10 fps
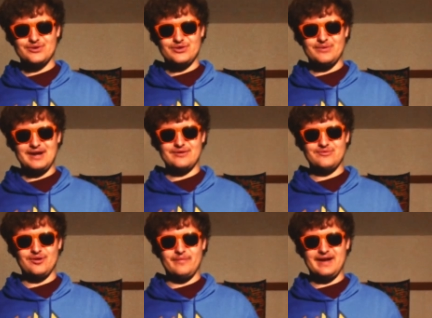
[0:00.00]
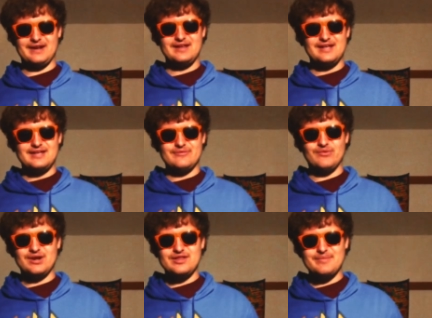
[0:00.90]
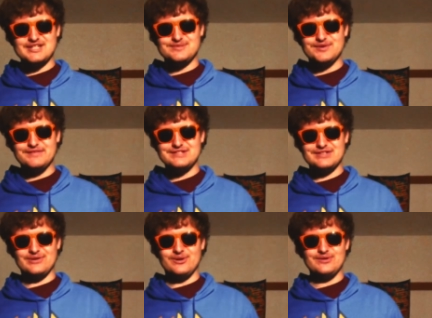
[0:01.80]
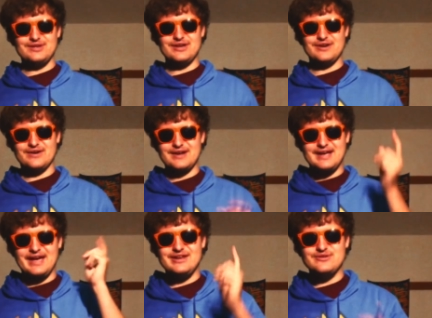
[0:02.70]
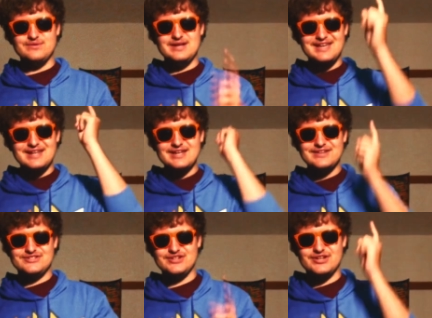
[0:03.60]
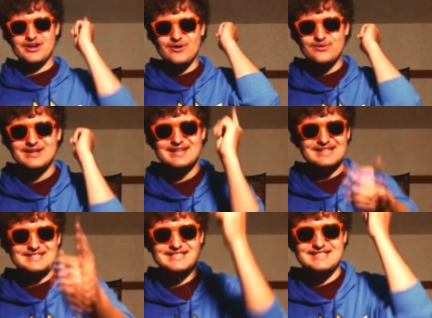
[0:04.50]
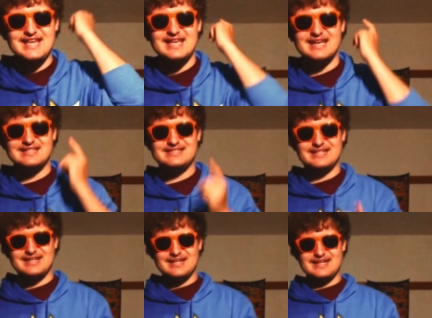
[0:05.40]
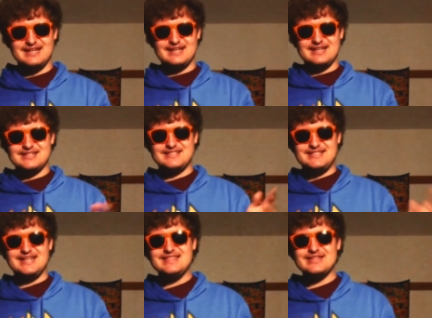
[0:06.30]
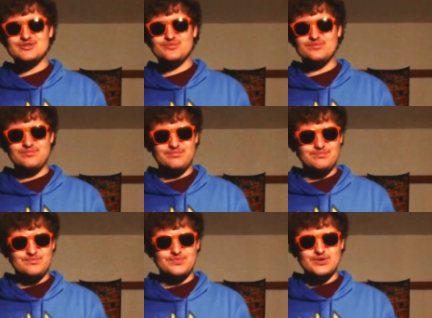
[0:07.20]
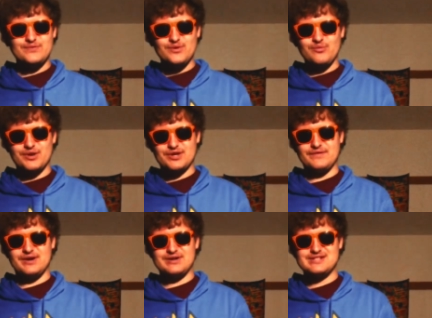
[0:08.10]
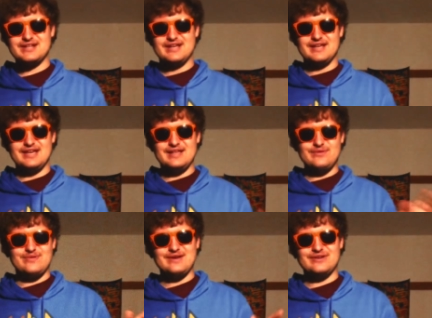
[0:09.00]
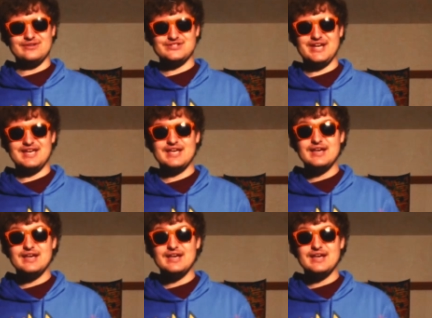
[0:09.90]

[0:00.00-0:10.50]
The Wild Robot. One of the best movies of the whole year, and you need to go see it. See this beautiful work of art in theaters. Like,